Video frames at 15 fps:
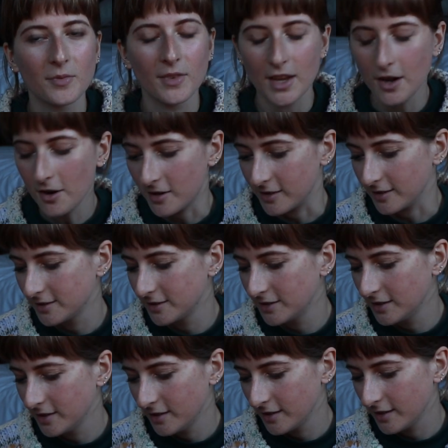yeah,
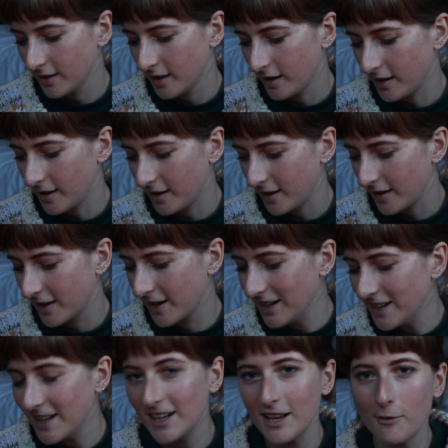I
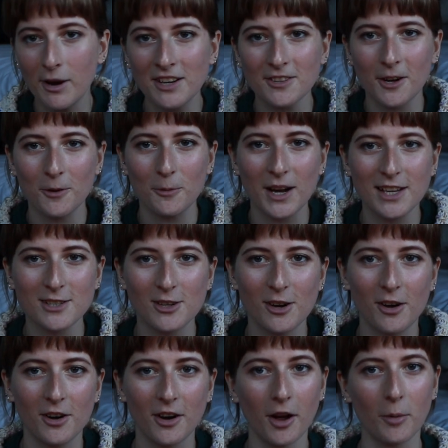clearly went on way too
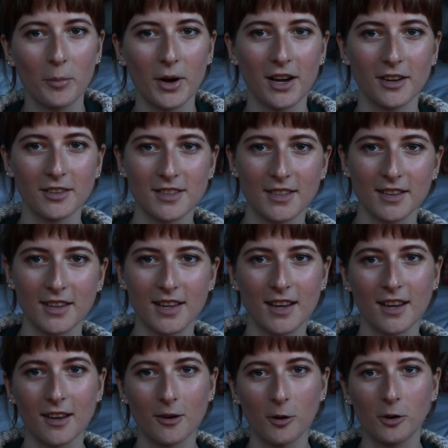long about
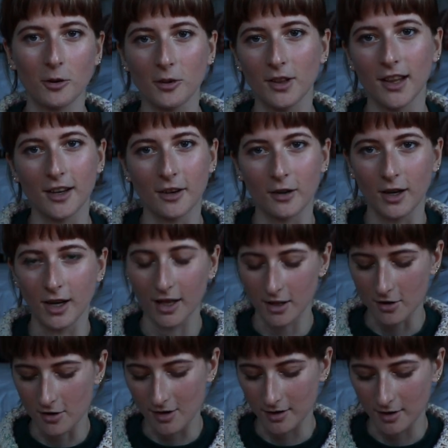the whole
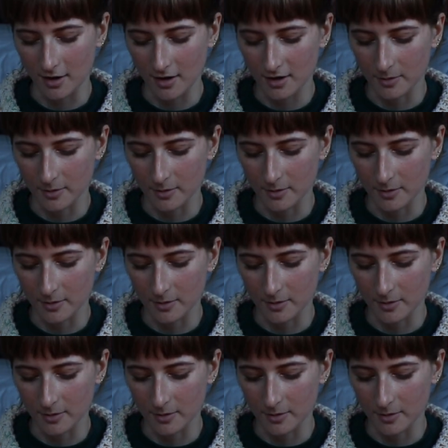acrylic yarn